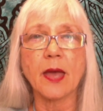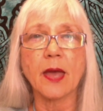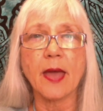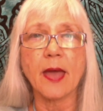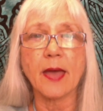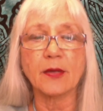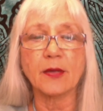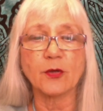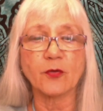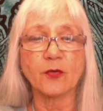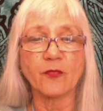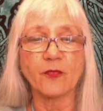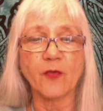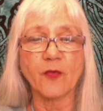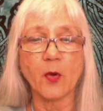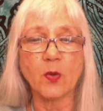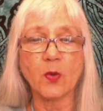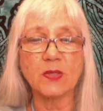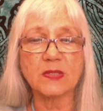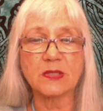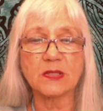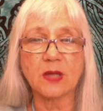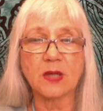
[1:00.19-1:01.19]
and you're
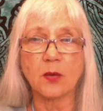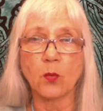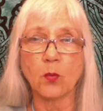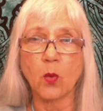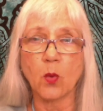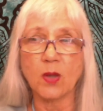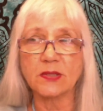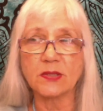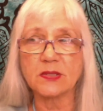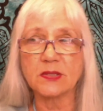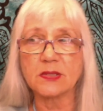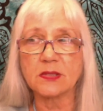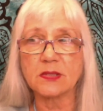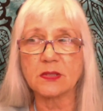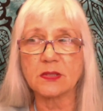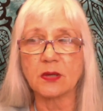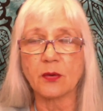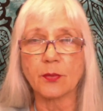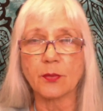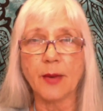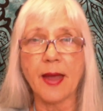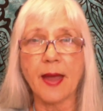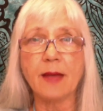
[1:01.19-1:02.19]
focused on what's
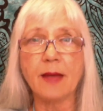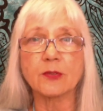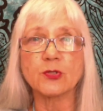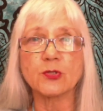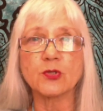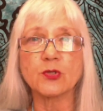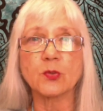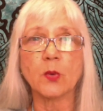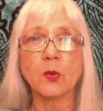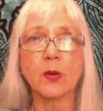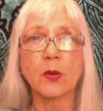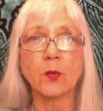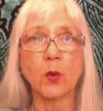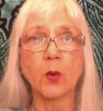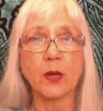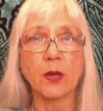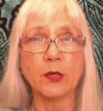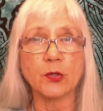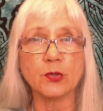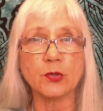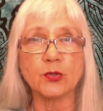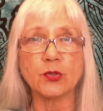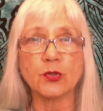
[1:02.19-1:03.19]
around you and what
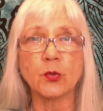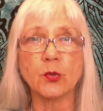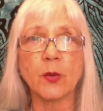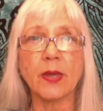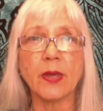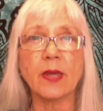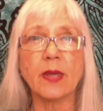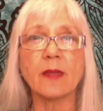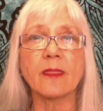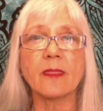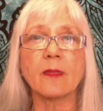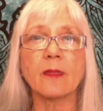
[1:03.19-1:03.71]
you're doing in the